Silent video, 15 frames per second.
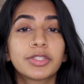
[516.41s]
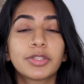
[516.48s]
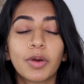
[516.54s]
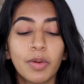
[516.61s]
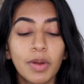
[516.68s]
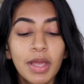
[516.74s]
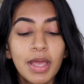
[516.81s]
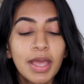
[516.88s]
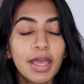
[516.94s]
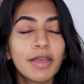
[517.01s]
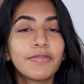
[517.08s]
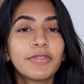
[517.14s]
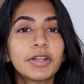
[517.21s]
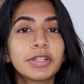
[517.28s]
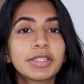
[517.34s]
So
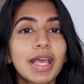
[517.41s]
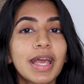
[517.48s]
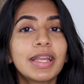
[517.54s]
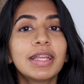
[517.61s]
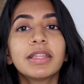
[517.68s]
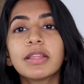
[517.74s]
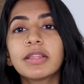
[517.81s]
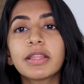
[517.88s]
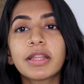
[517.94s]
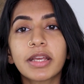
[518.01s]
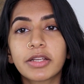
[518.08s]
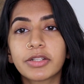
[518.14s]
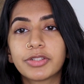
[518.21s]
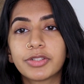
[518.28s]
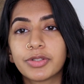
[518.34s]
if there's anything that
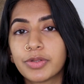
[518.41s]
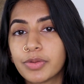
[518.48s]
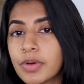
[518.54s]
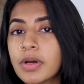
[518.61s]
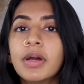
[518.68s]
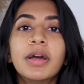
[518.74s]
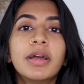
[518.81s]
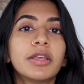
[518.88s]
I could do,